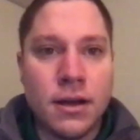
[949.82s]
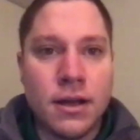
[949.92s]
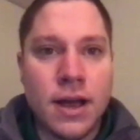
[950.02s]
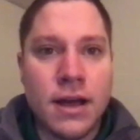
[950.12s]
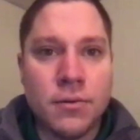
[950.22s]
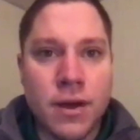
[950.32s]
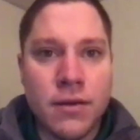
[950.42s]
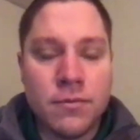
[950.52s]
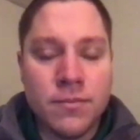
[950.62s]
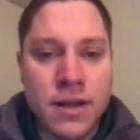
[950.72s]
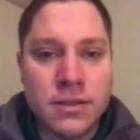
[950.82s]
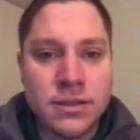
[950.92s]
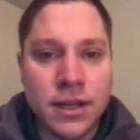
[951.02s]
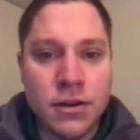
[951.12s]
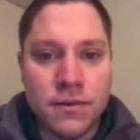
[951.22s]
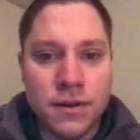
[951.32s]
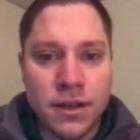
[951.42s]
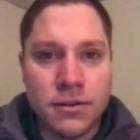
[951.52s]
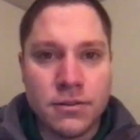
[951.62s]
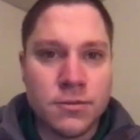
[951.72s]
gotten away from Penn State over the
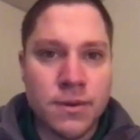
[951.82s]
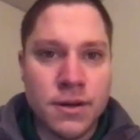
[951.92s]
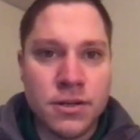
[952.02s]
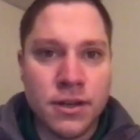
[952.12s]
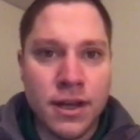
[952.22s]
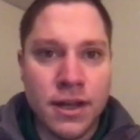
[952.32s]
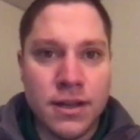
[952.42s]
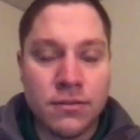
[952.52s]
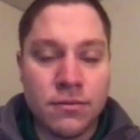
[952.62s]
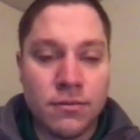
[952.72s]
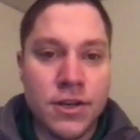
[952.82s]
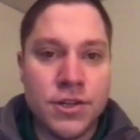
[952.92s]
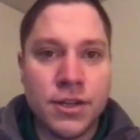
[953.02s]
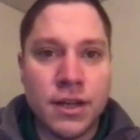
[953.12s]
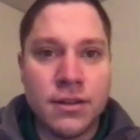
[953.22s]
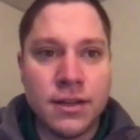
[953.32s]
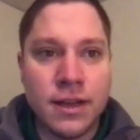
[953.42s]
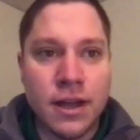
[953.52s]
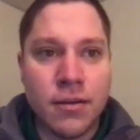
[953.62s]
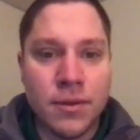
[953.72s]
years, especially in this region, I think
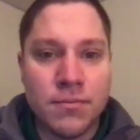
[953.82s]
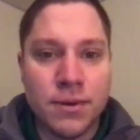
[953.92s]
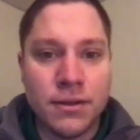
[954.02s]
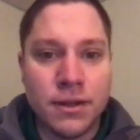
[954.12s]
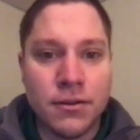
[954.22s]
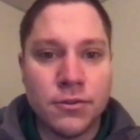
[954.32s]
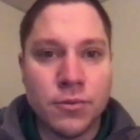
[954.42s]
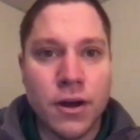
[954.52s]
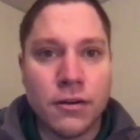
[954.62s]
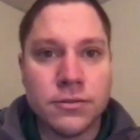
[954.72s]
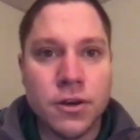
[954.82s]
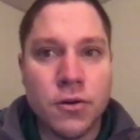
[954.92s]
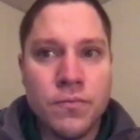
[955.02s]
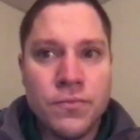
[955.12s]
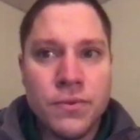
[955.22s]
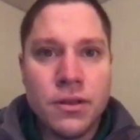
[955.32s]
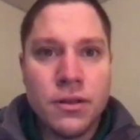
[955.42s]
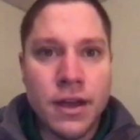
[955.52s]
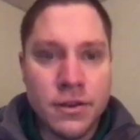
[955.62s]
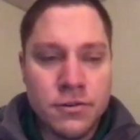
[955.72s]
that'll be a big deal as well. So
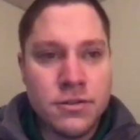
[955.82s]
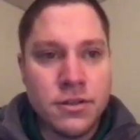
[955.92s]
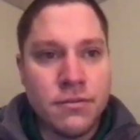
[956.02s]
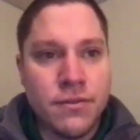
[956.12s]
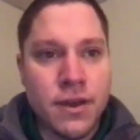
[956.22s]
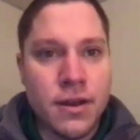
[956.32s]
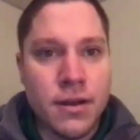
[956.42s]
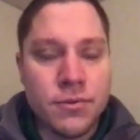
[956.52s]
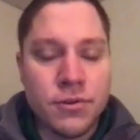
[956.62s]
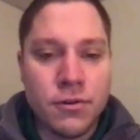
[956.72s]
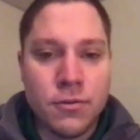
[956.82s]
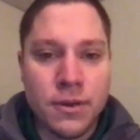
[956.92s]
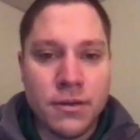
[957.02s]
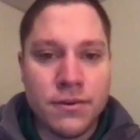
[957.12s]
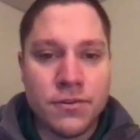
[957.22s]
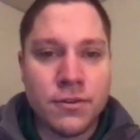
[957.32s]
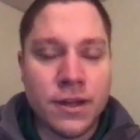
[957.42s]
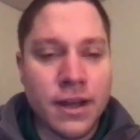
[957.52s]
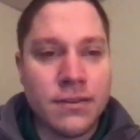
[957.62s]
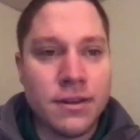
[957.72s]
interesting fit. I'm sure it'll be official,
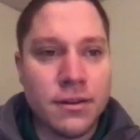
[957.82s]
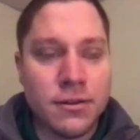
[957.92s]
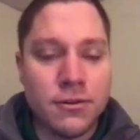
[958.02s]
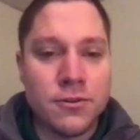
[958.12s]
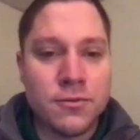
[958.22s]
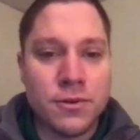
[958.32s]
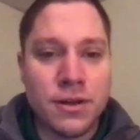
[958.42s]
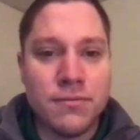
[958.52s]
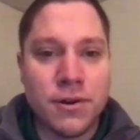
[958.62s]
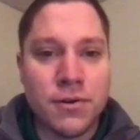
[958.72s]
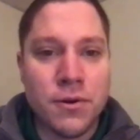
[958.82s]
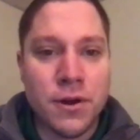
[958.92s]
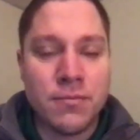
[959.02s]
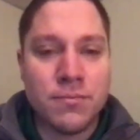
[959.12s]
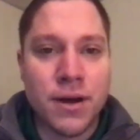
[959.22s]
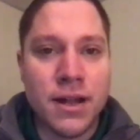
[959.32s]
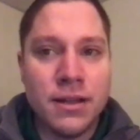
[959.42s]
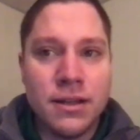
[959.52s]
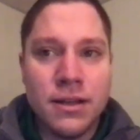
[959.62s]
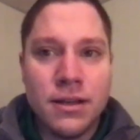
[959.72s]
like I said, as soon as we're done recording,
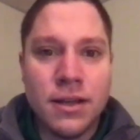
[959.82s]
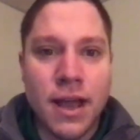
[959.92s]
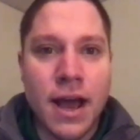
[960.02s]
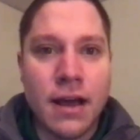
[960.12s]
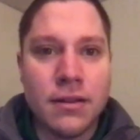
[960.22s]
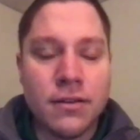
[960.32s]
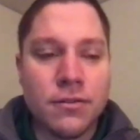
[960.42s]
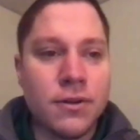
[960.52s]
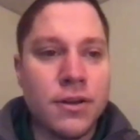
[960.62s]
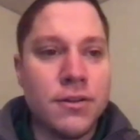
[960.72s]
but yeah, the three